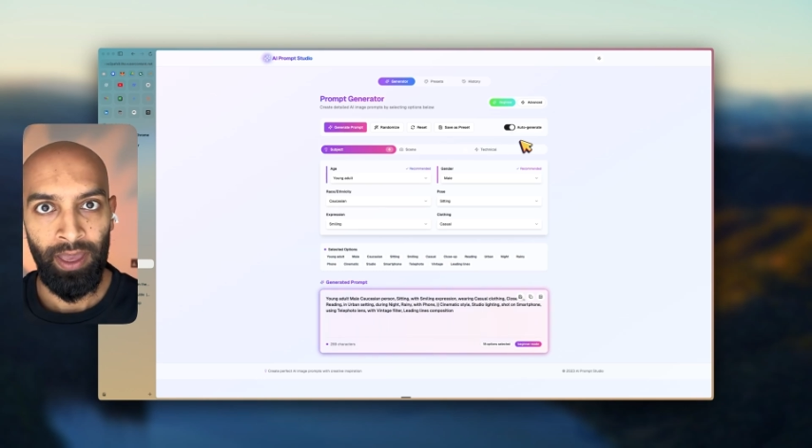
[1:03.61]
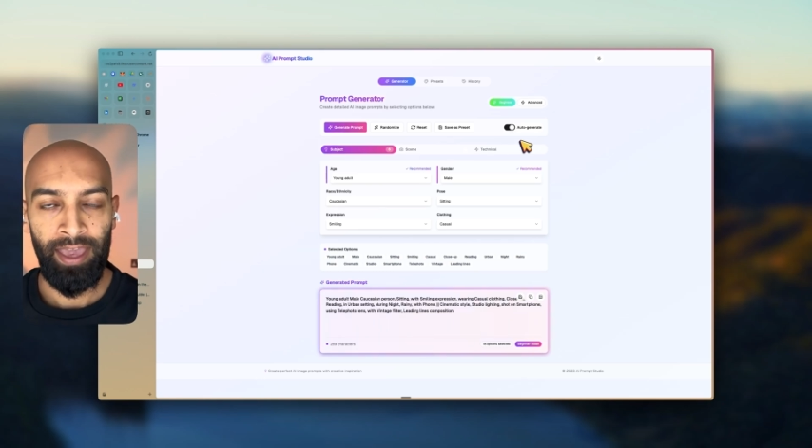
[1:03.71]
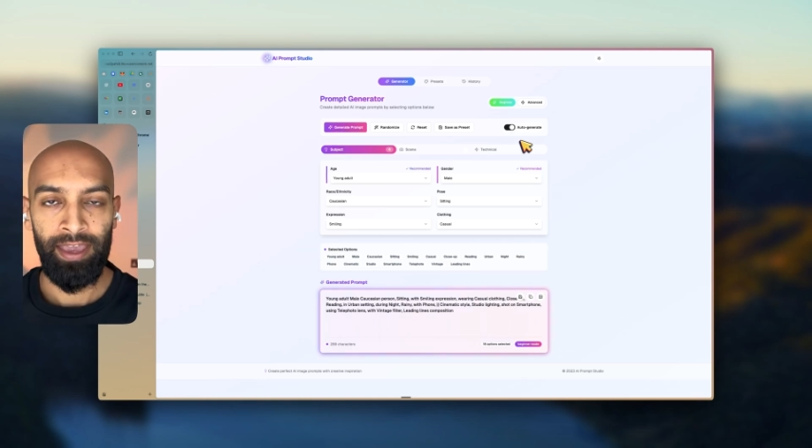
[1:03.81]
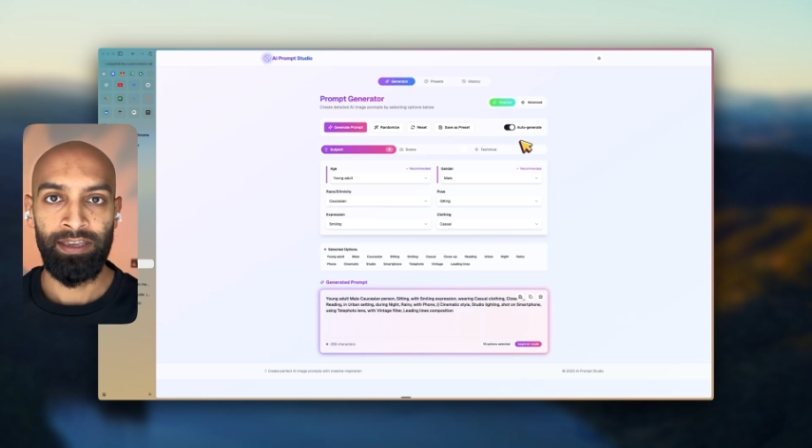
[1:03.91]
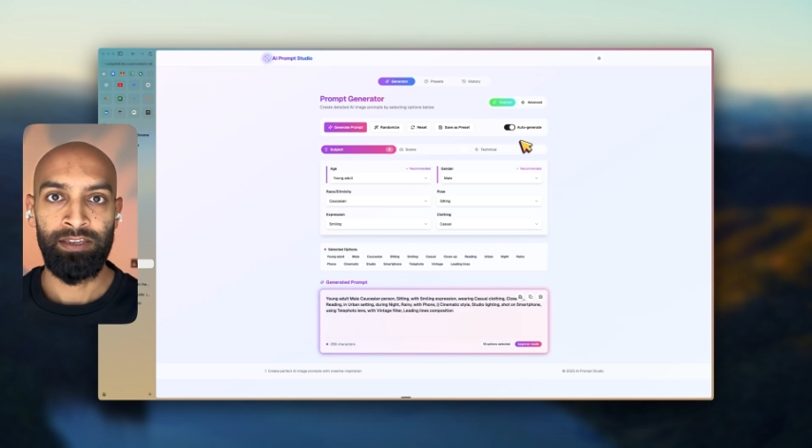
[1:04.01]

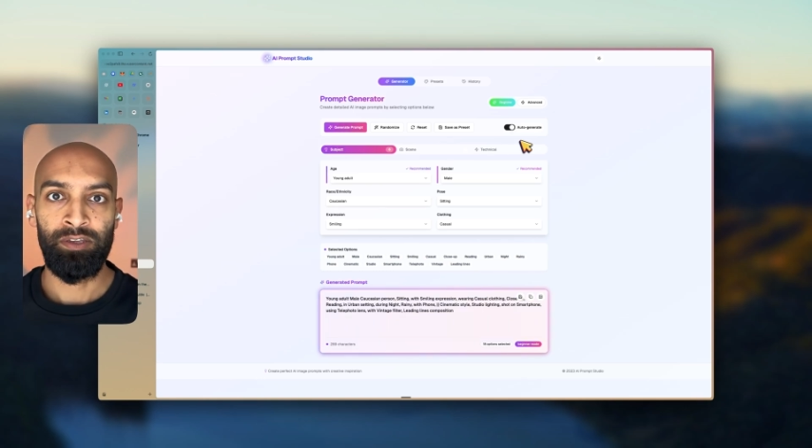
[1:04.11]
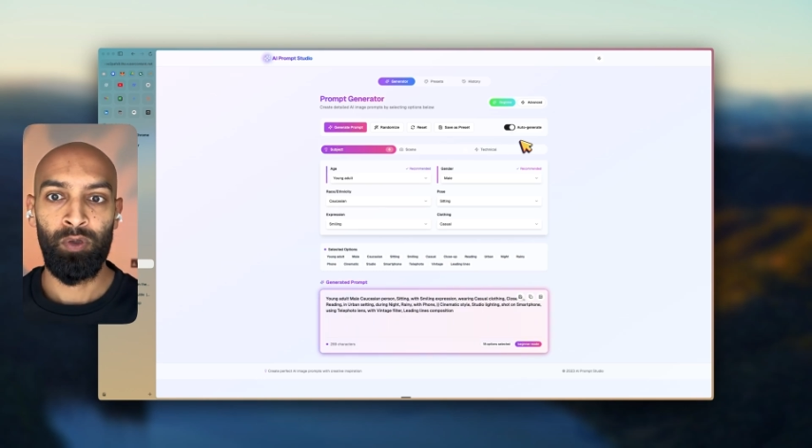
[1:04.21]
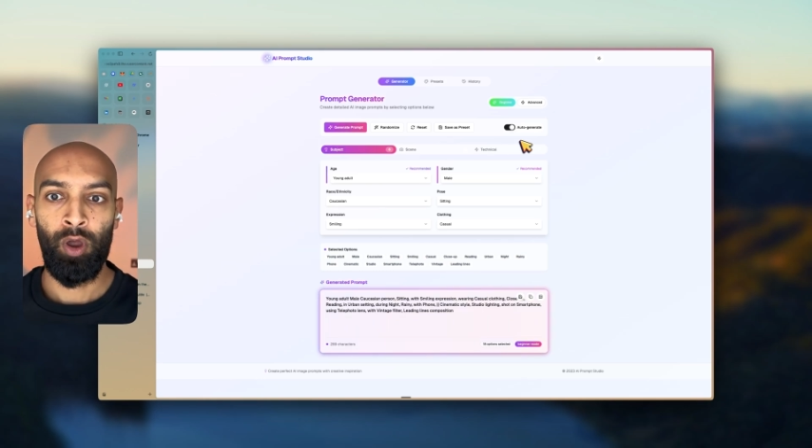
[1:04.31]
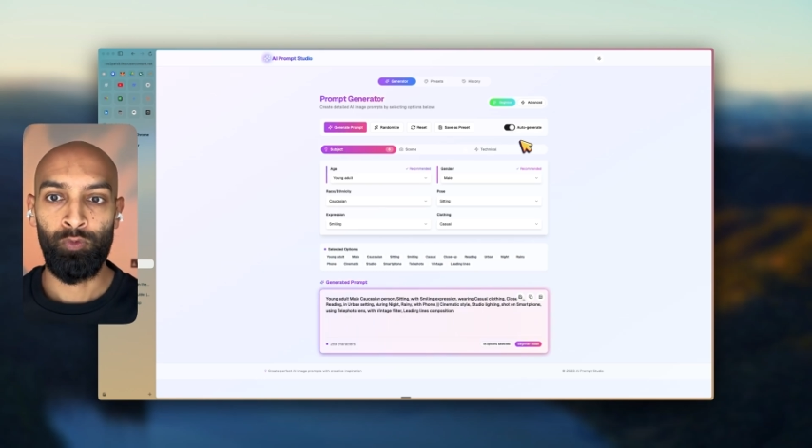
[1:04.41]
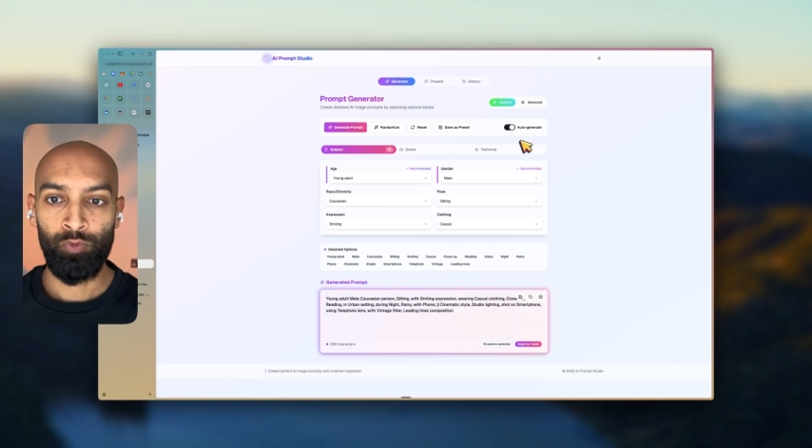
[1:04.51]
a
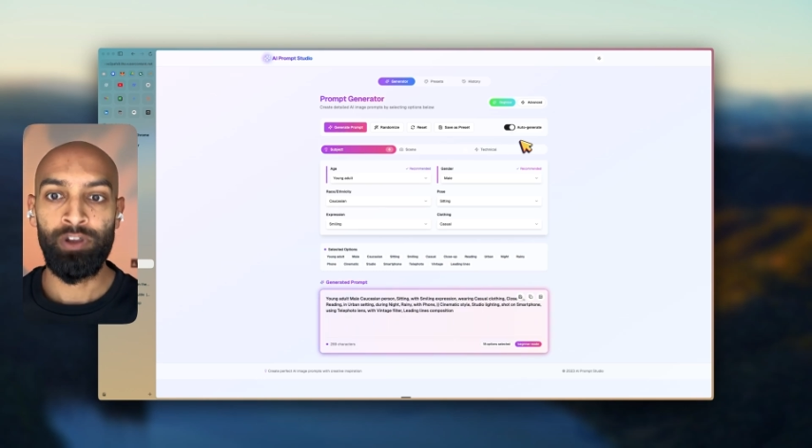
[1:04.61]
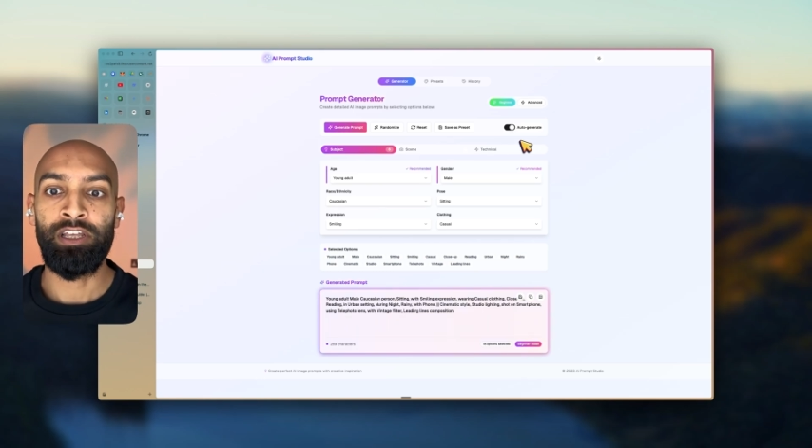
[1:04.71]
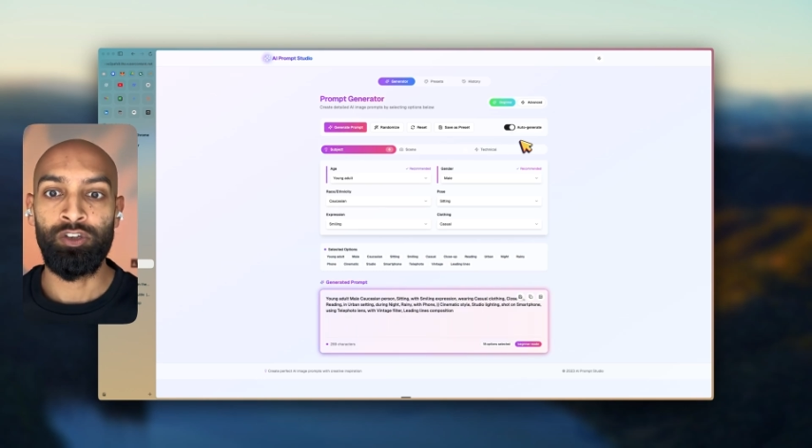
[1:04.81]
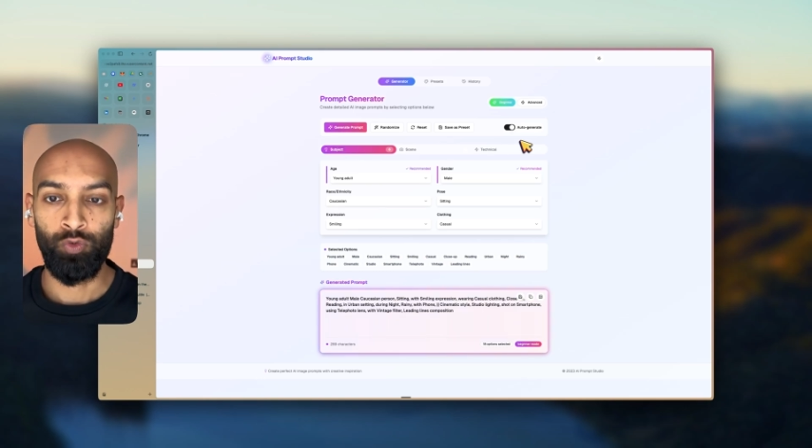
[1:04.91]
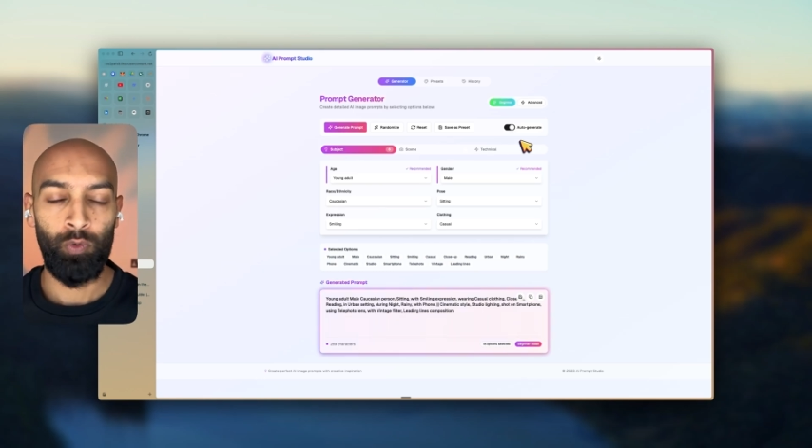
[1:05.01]

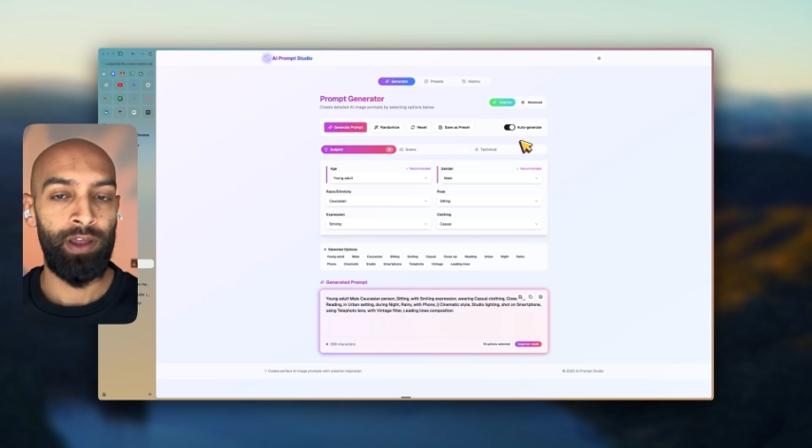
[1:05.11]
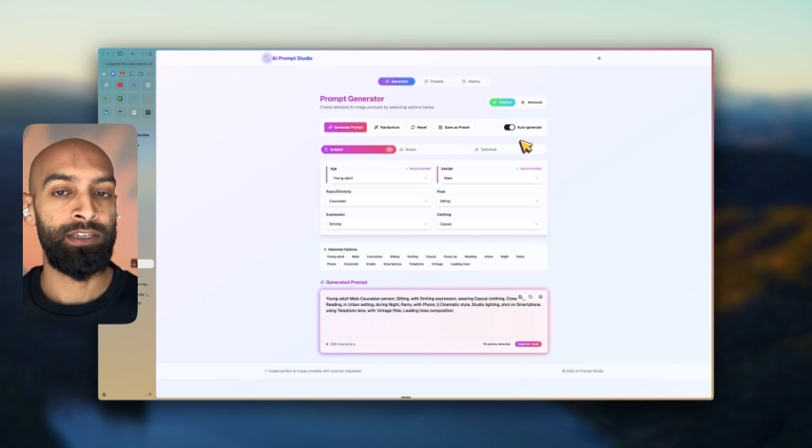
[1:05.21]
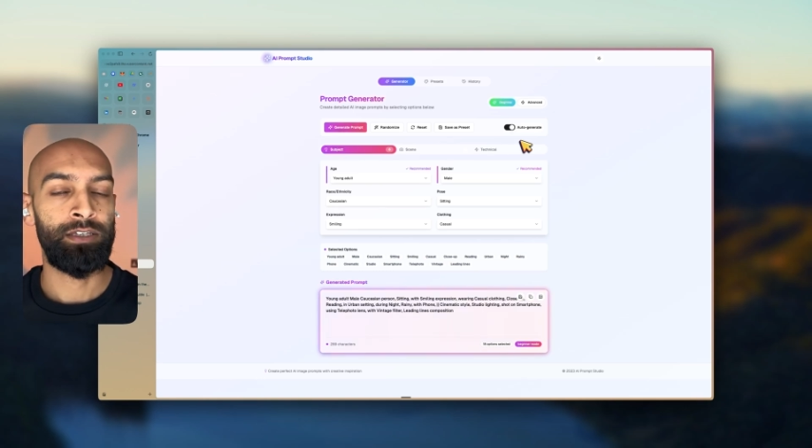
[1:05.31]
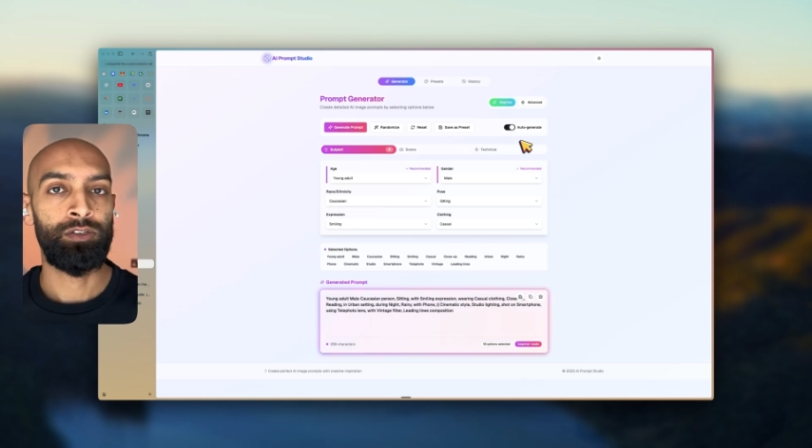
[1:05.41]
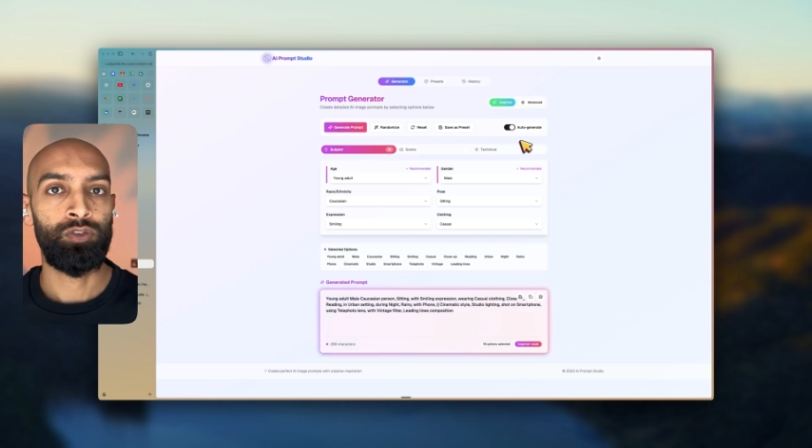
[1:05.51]
really great